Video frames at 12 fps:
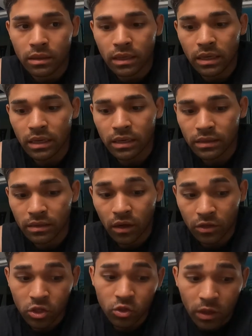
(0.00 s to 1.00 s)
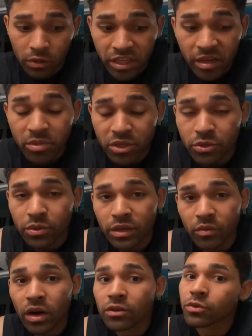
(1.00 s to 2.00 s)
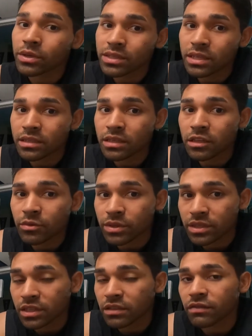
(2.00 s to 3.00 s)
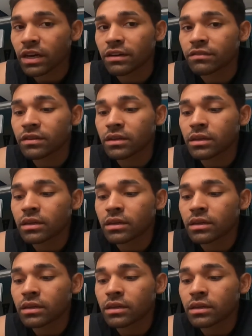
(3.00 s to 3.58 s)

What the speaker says: on 2.0s, they'd be shooting around 360, 365.